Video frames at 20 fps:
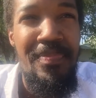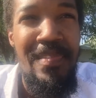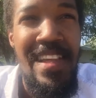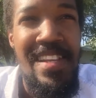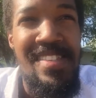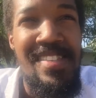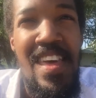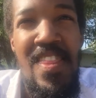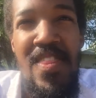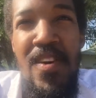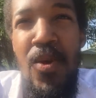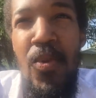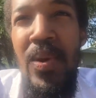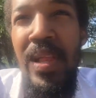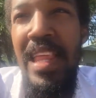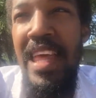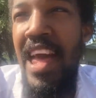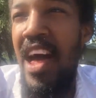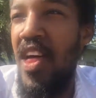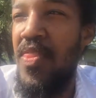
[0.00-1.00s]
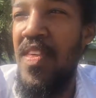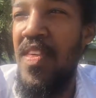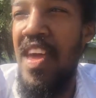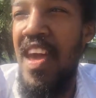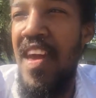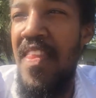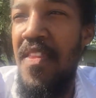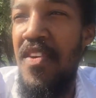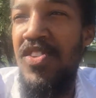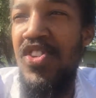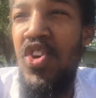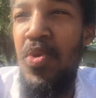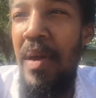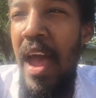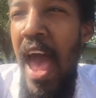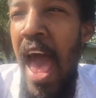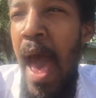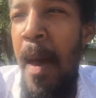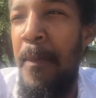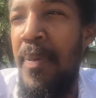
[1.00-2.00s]
let's say they're really healthy and they're
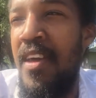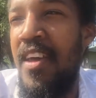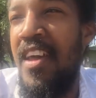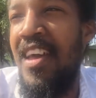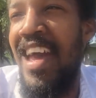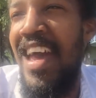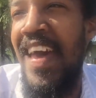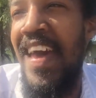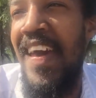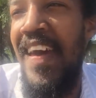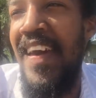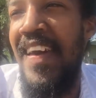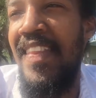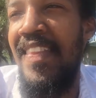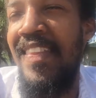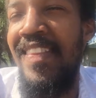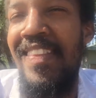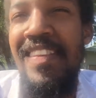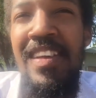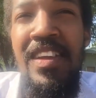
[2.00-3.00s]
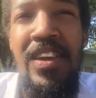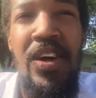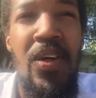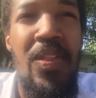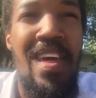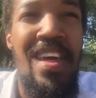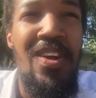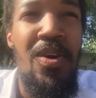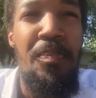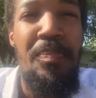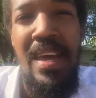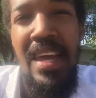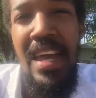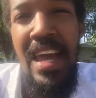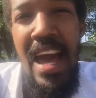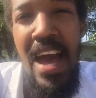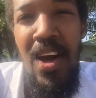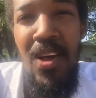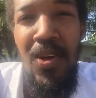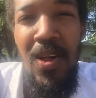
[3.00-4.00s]
super happy, and you know, they don't
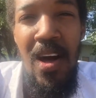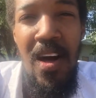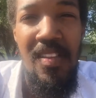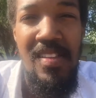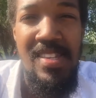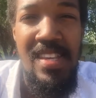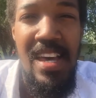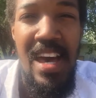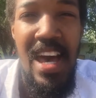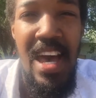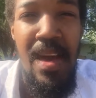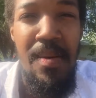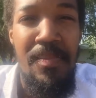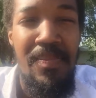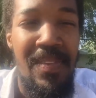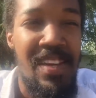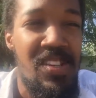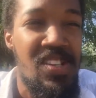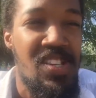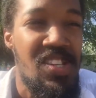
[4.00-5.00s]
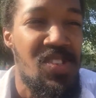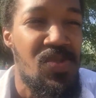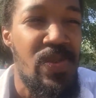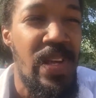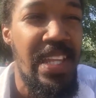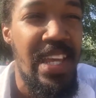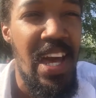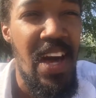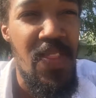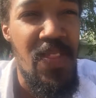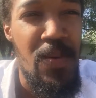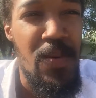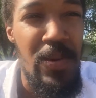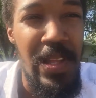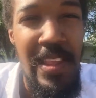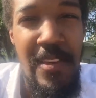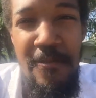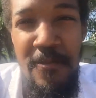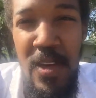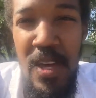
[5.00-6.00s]
pig out all the time, they're just really healthy,
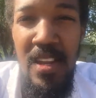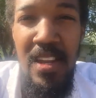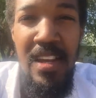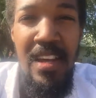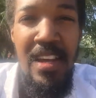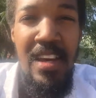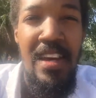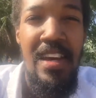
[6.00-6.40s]
really fit,